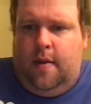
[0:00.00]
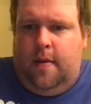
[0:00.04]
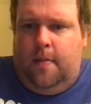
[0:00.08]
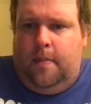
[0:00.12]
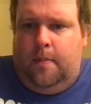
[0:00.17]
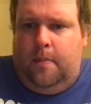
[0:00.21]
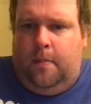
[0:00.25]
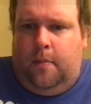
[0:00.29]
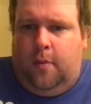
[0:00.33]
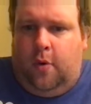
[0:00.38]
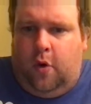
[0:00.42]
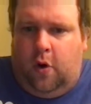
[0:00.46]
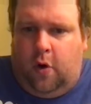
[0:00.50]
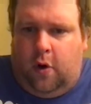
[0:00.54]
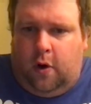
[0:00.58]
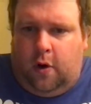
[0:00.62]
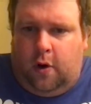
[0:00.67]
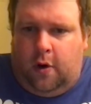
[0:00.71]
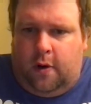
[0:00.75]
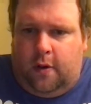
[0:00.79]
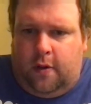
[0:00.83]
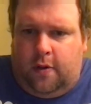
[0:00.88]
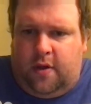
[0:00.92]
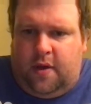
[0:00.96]

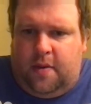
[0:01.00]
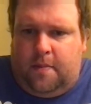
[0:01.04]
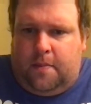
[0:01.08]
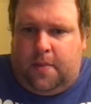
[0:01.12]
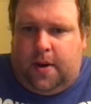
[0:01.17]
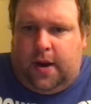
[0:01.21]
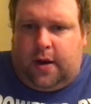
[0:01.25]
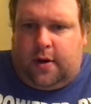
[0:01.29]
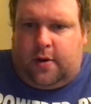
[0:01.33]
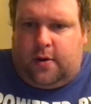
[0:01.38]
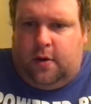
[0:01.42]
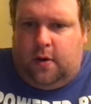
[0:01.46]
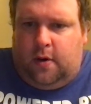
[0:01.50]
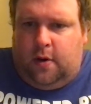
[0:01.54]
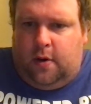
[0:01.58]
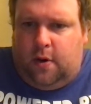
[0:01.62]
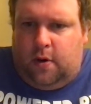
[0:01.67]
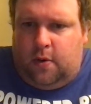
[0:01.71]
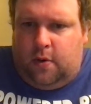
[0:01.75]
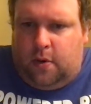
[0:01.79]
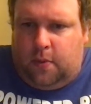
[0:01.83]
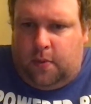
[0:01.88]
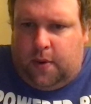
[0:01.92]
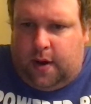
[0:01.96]
more than
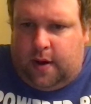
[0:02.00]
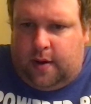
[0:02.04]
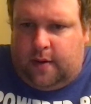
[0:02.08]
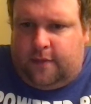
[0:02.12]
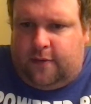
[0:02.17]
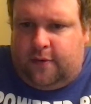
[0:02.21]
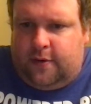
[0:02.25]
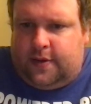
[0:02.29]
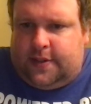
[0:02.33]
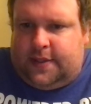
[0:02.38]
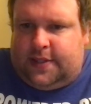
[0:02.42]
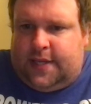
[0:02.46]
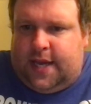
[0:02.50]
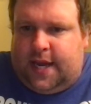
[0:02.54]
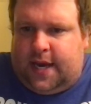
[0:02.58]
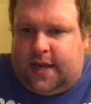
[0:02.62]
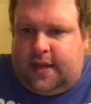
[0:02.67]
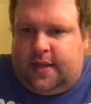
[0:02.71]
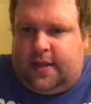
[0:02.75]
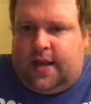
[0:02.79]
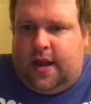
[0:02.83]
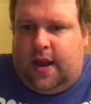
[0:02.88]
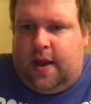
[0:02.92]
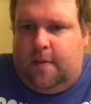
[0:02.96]
Michael around for a
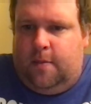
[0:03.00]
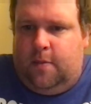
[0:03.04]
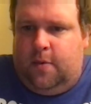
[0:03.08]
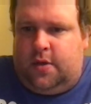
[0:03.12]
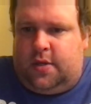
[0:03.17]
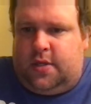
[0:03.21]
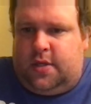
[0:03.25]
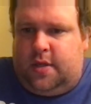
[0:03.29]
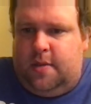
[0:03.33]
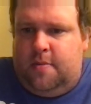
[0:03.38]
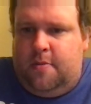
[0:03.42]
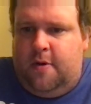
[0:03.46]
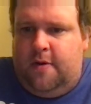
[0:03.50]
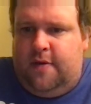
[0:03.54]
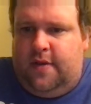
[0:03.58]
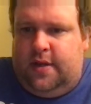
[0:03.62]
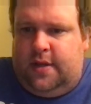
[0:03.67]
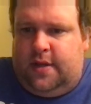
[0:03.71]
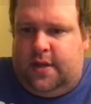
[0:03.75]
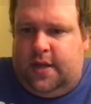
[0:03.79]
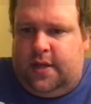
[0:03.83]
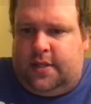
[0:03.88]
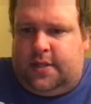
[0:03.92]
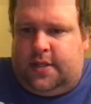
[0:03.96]
second time, which the movie
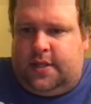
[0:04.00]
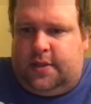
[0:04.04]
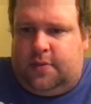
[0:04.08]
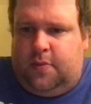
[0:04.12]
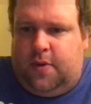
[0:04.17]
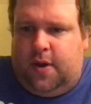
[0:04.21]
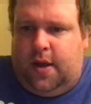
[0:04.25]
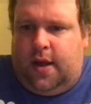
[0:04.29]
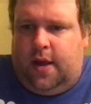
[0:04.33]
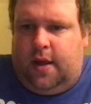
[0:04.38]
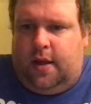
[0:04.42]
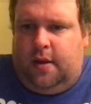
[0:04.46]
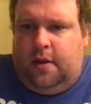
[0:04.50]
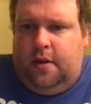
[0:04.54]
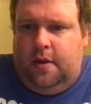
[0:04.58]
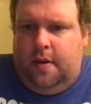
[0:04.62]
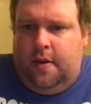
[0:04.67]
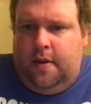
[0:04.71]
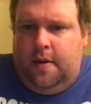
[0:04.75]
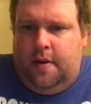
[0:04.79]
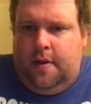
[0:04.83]
does as well.